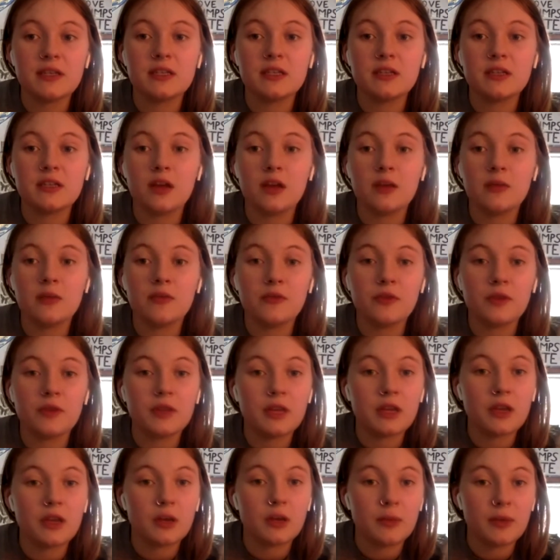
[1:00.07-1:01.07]
since long
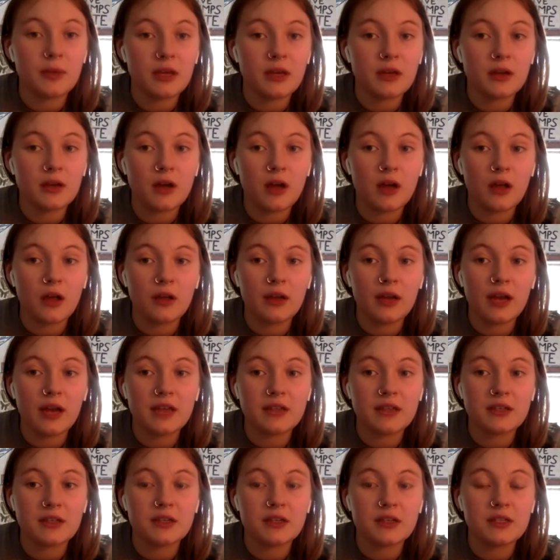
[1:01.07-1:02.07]
before the European
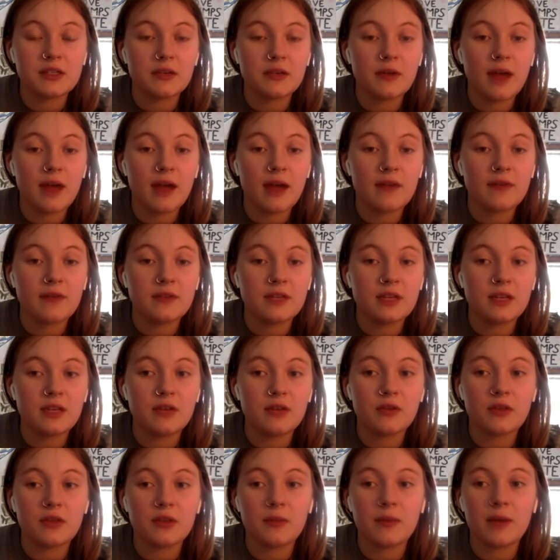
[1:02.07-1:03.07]
colonizers arrived
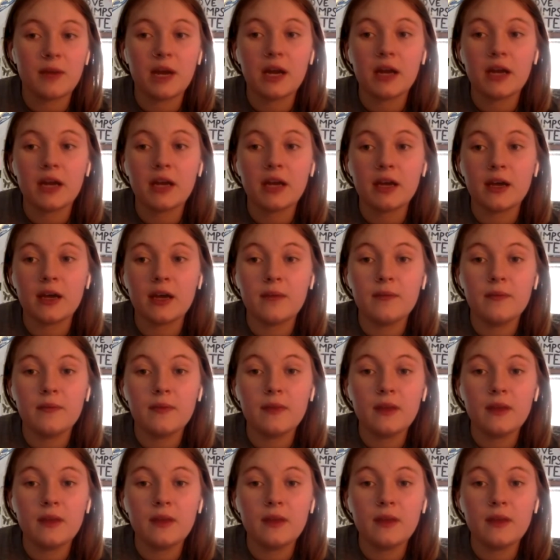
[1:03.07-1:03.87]
in North America.